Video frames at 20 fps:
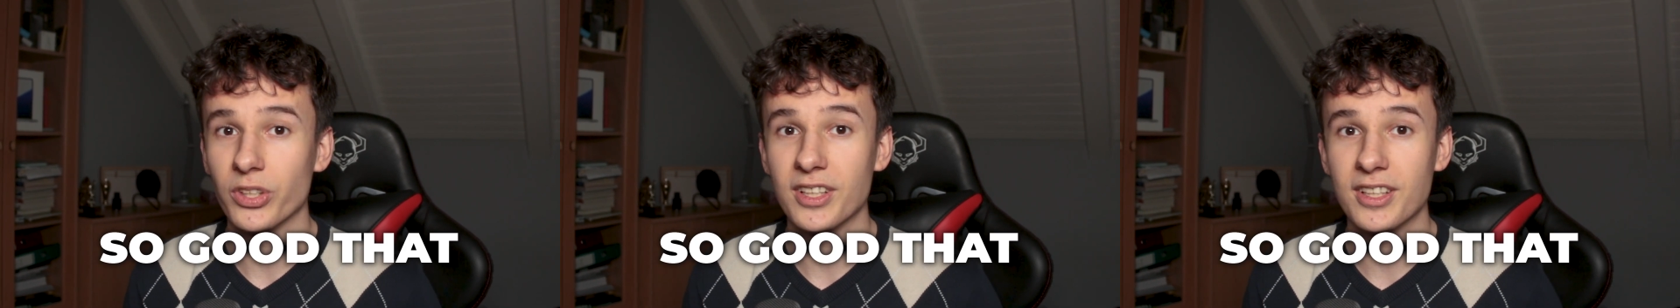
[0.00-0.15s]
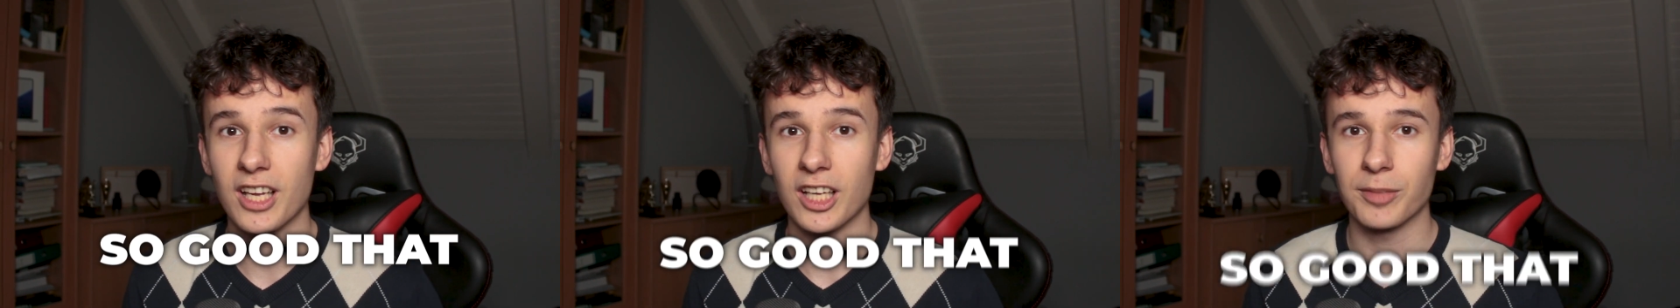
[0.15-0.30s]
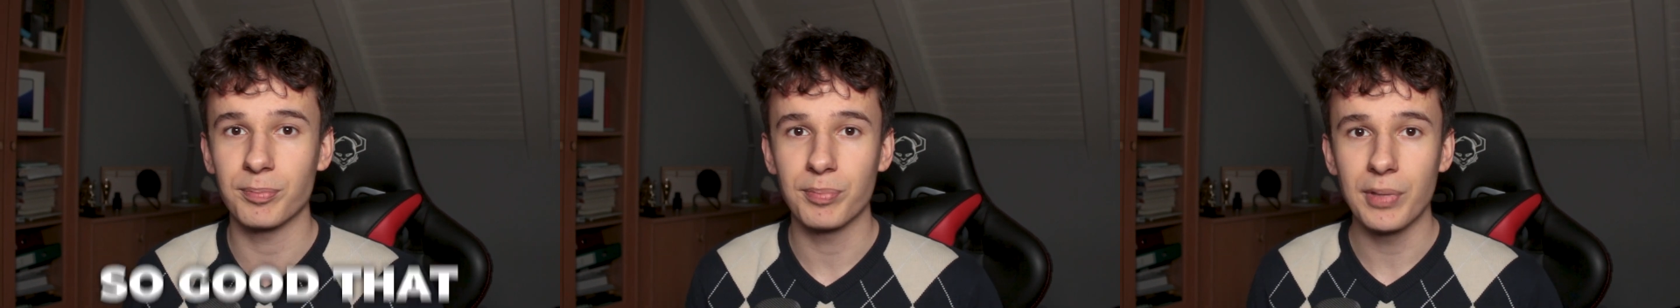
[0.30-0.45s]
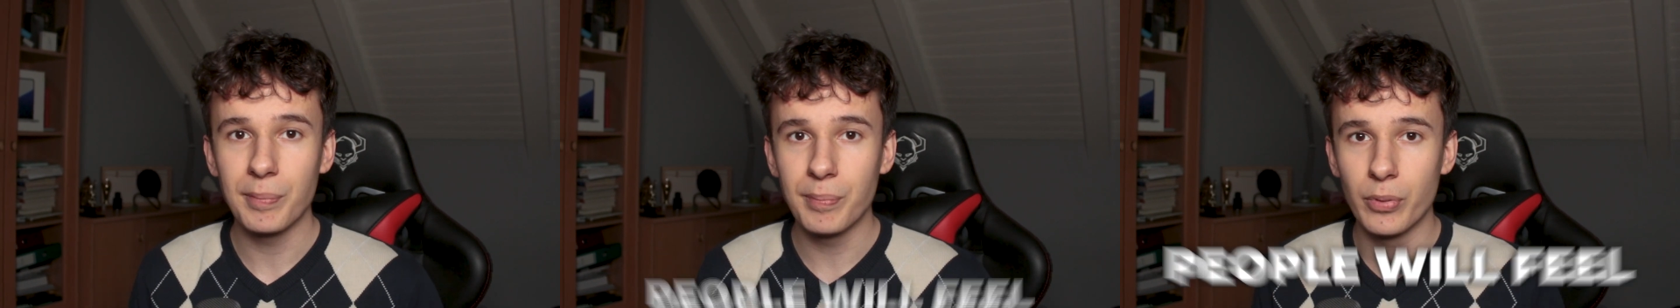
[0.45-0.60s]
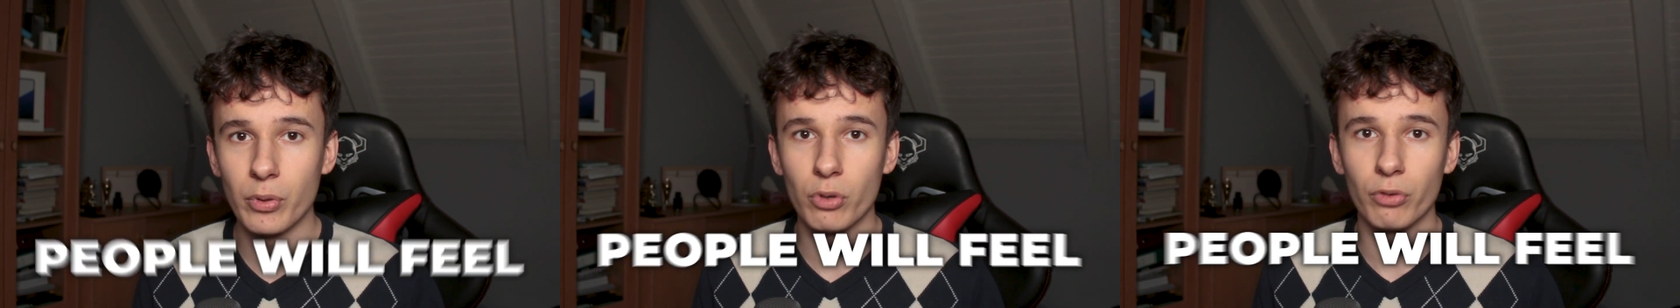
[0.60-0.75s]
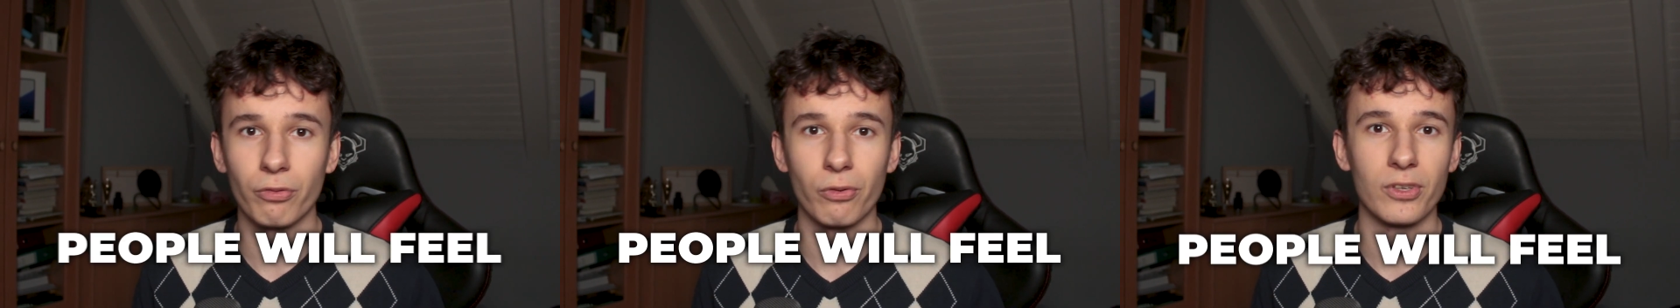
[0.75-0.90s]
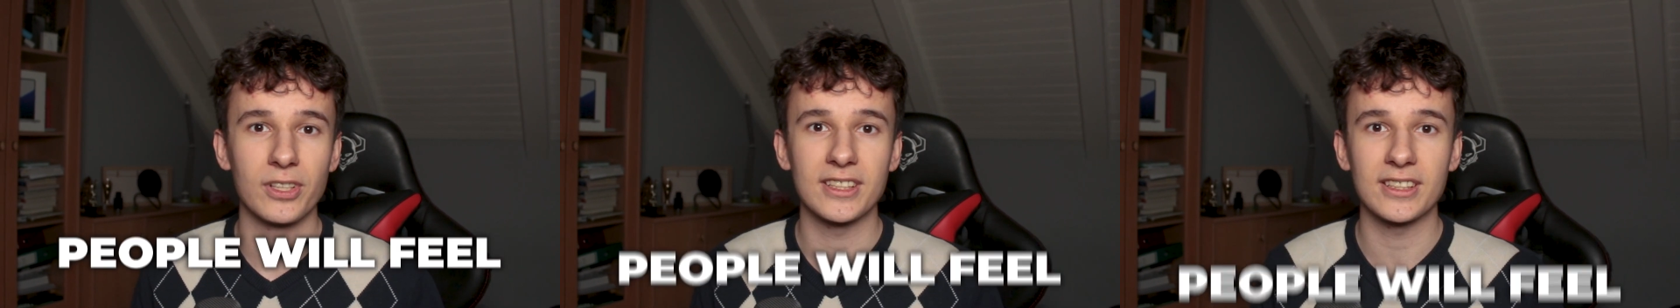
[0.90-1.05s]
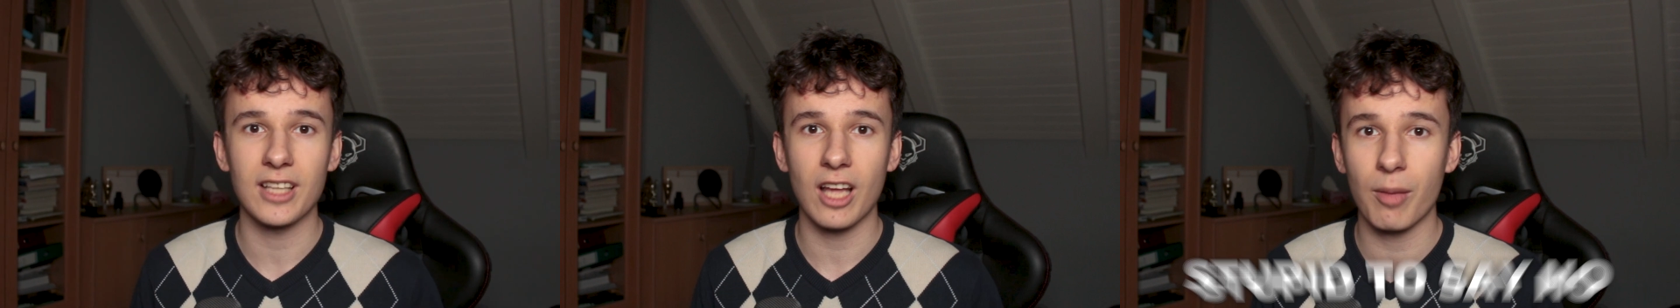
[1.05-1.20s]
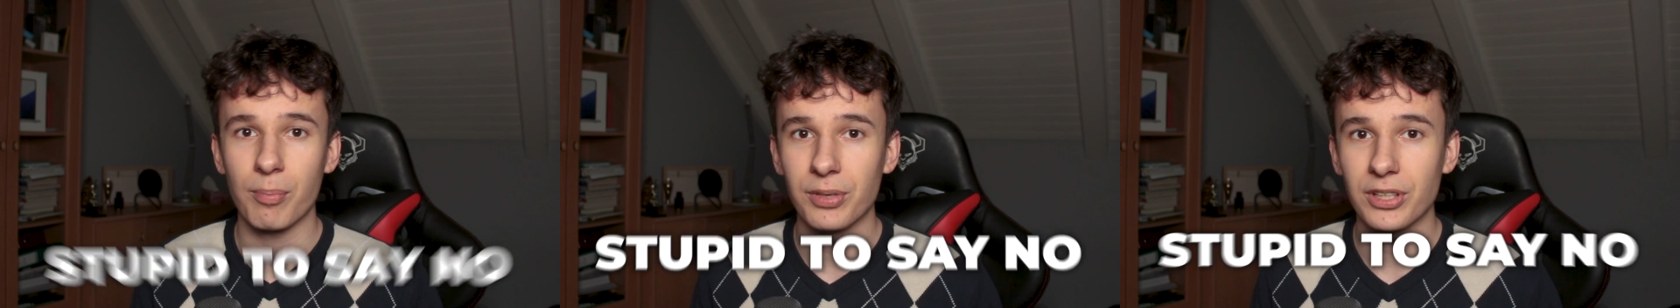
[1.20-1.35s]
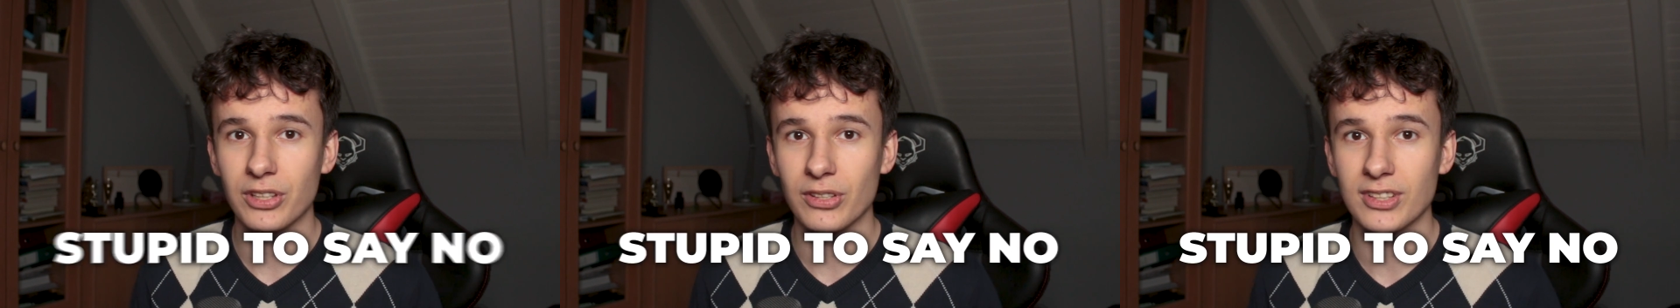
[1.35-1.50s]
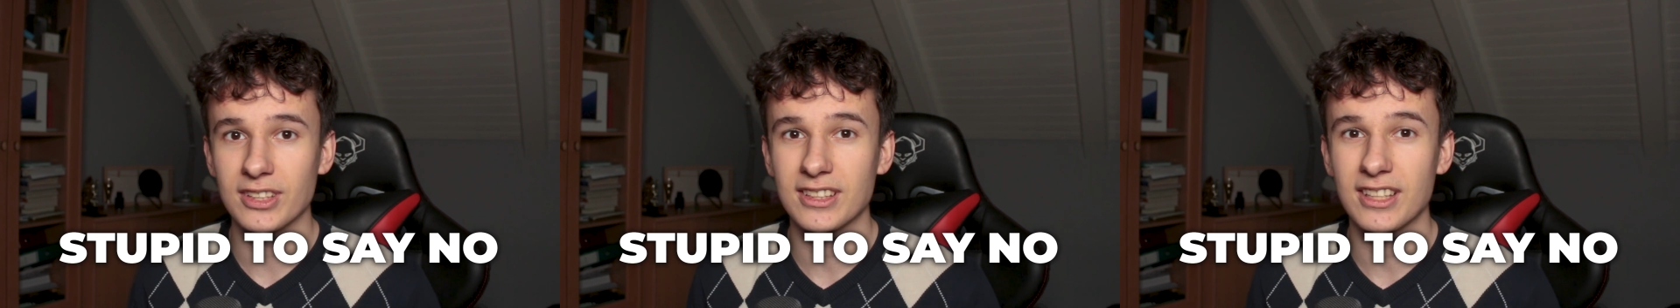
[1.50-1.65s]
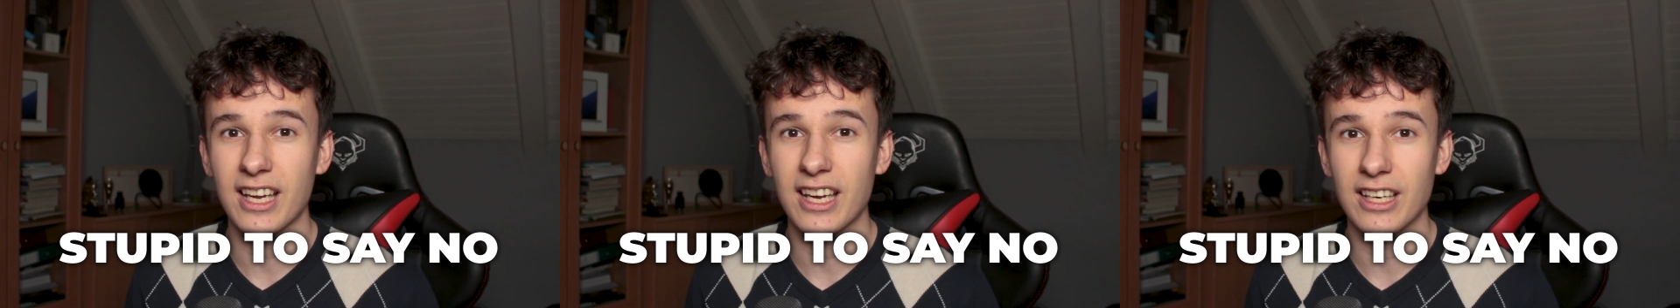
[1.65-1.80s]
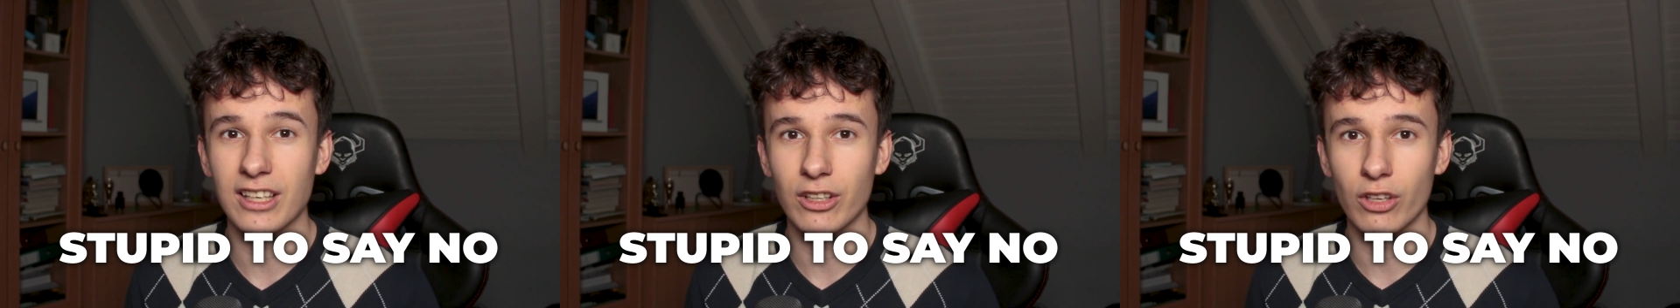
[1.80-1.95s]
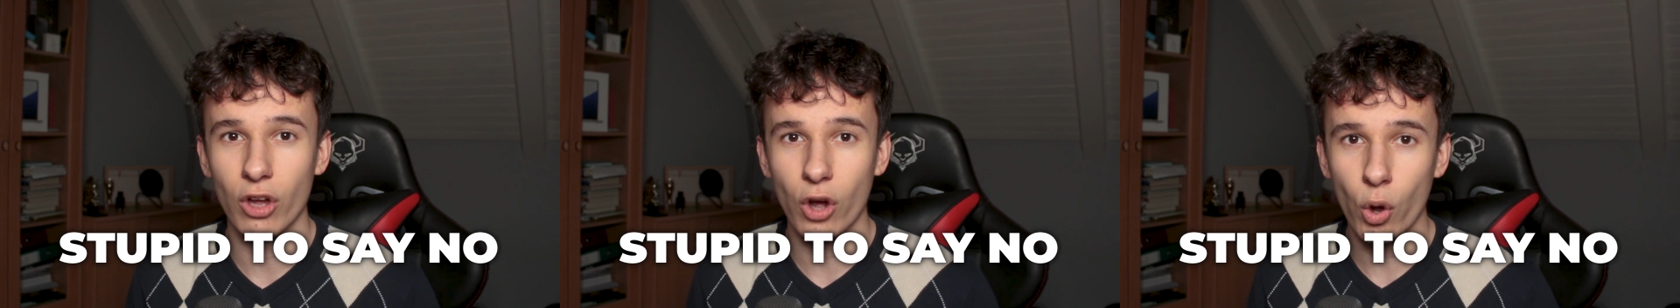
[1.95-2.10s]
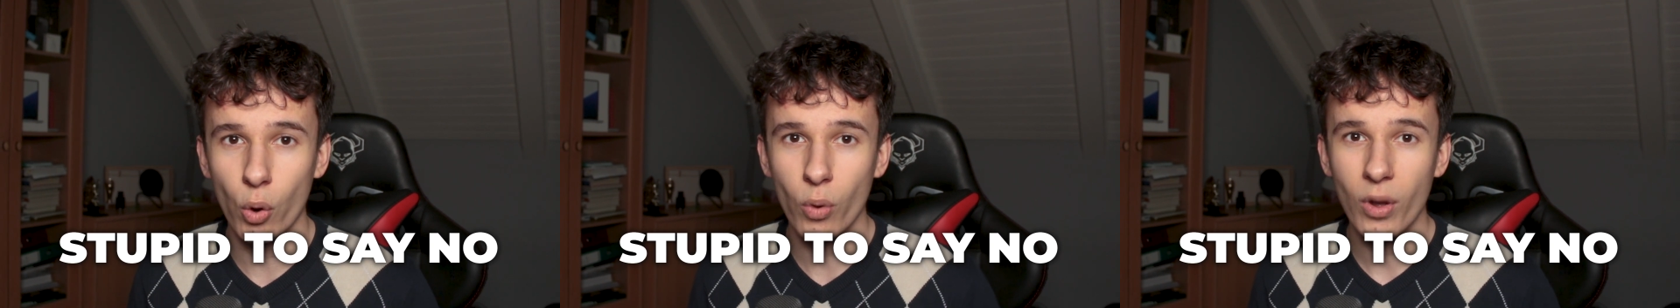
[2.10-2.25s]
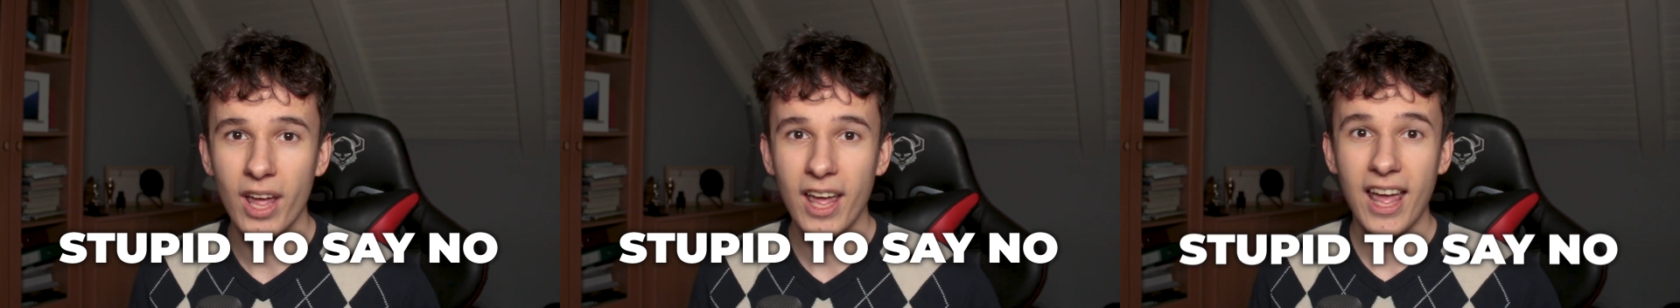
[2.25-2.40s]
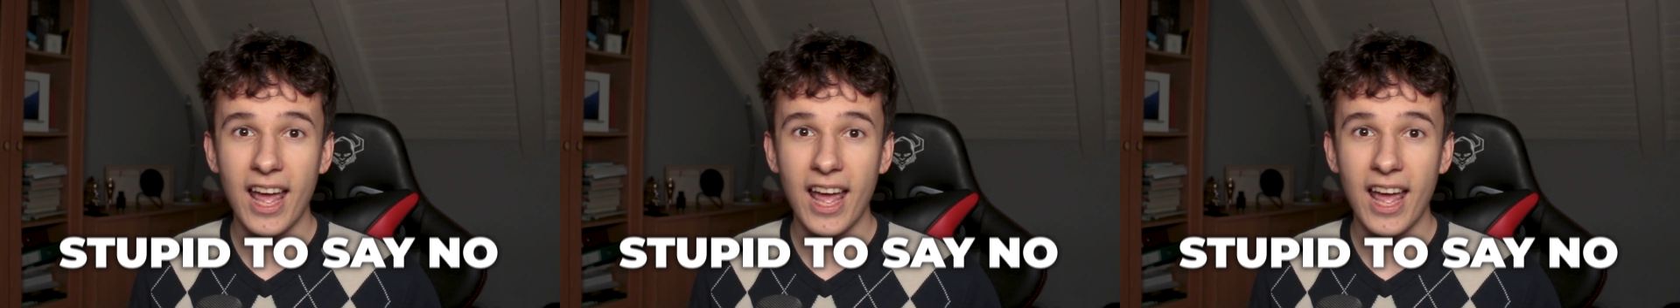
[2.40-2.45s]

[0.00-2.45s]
that people will stop it to say no,